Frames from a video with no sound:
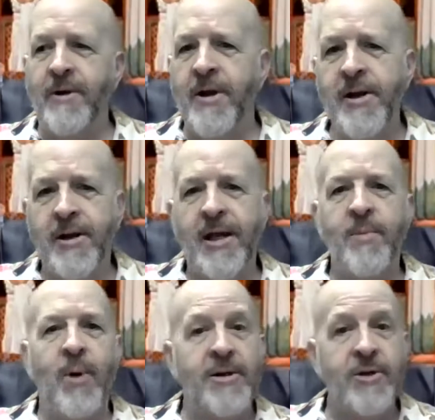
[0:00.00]
and
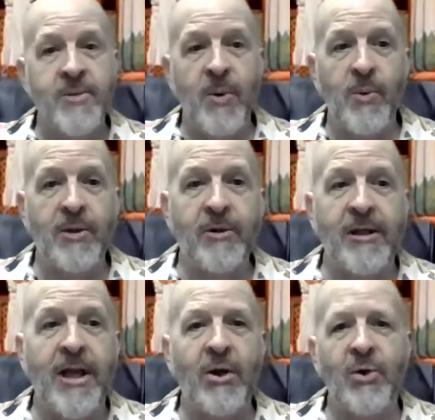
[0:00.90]
branches, but we'll
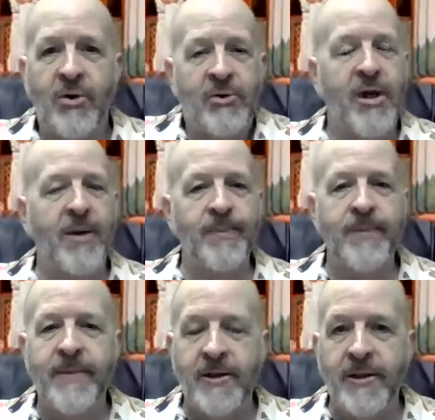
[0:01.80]
get that all cleared up.
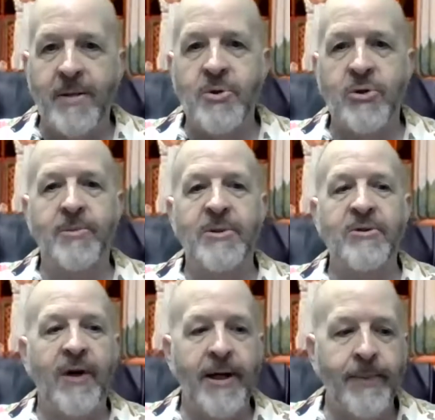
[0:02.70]
I'm sure it'll be
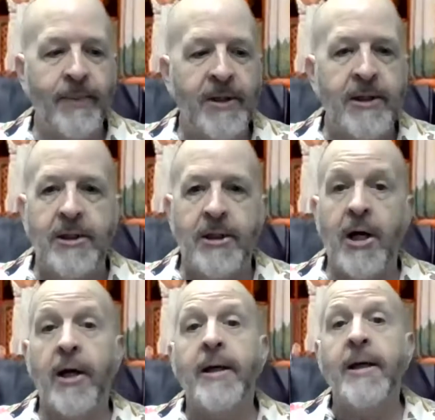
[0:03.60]
fine.
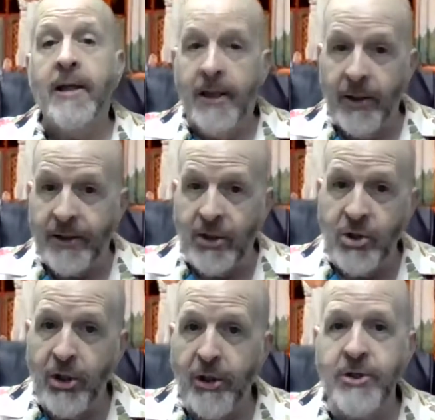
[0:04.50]
Uh, Here at the
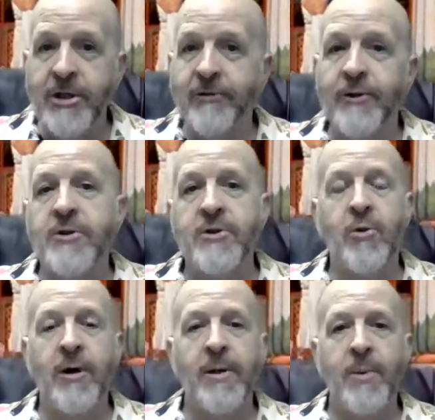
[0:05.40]
church, different
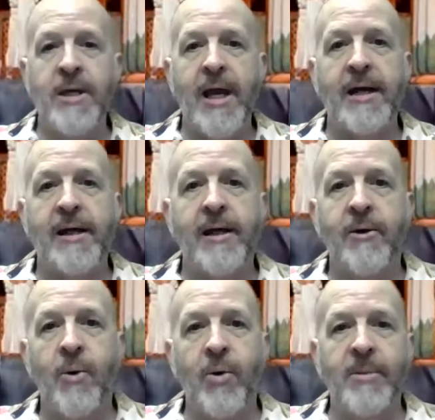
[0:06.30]
story. We had
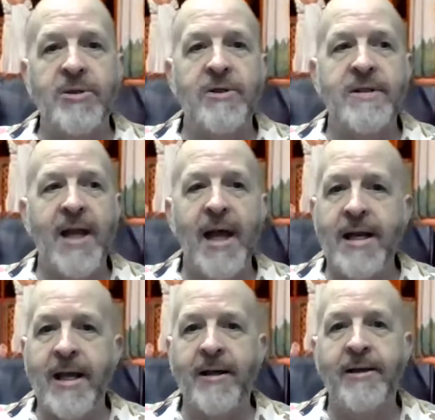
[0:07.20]
a whole bunch of
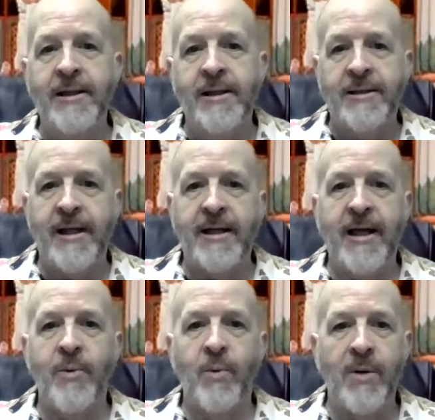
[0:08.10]
siding that
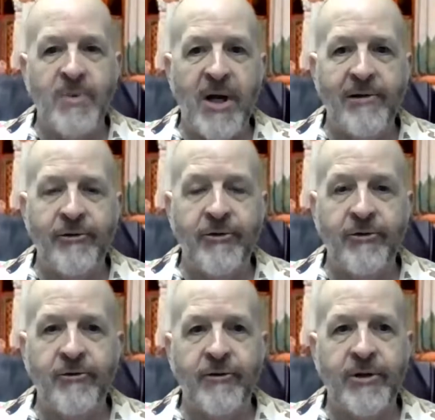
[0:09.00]
got ripped off
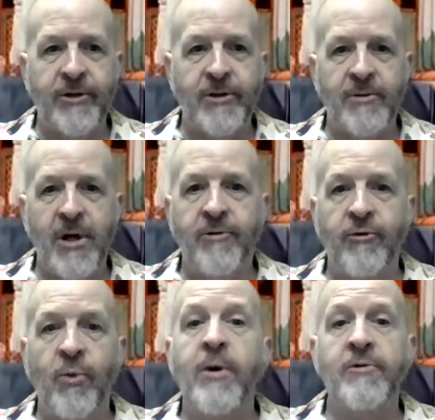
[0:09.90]
of
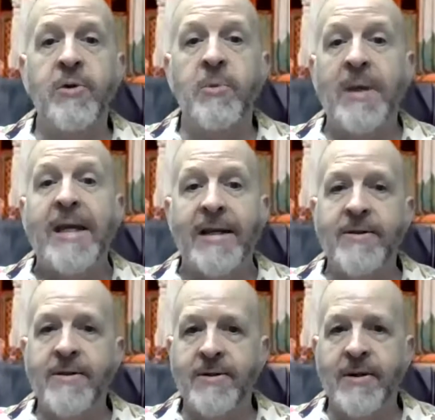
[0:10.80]
one of the
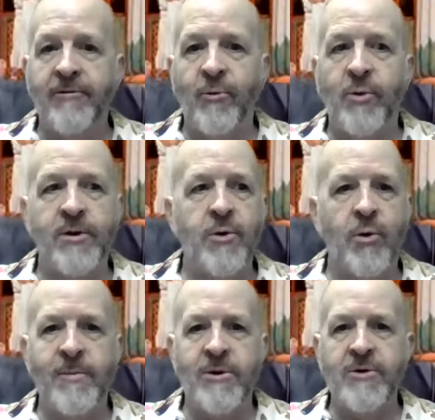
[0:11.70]
peaks, off of one of the
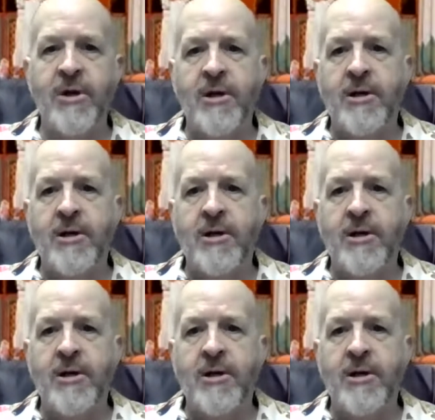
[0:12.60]
dormers.